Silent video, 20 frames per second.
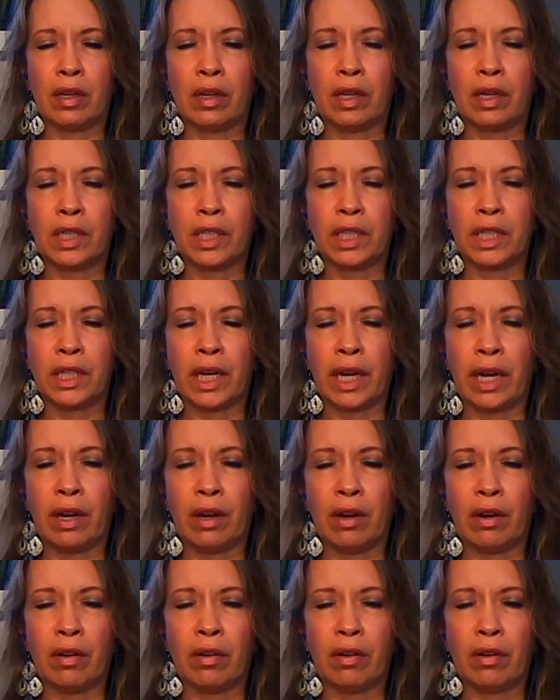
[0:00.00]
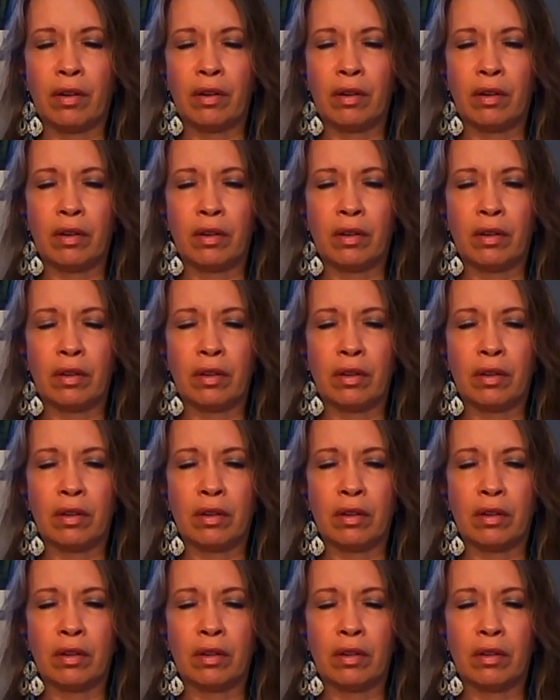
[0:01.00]
a chair
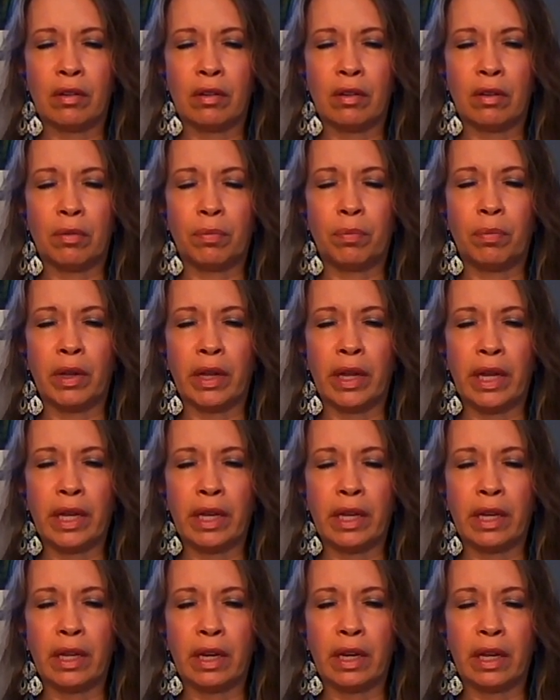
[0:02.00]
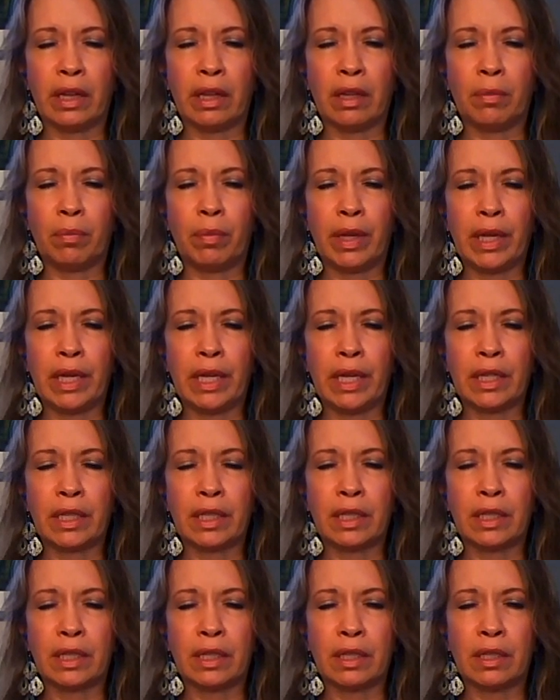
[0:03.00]
or a blanket on the
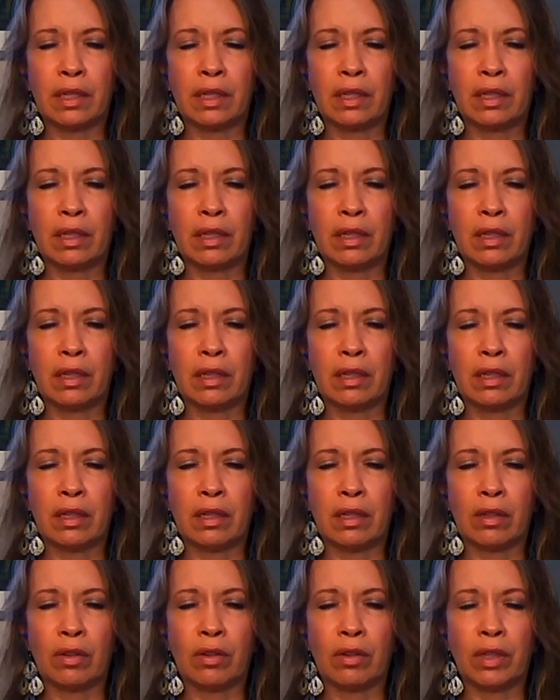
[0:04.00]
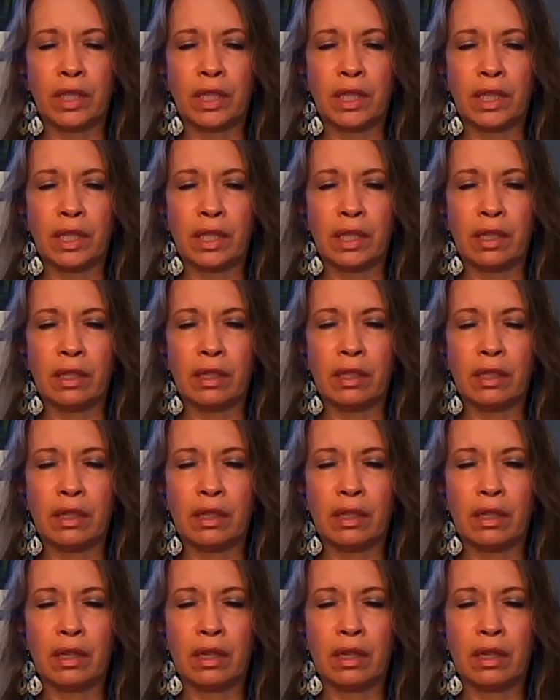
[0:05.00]
beach, cushion,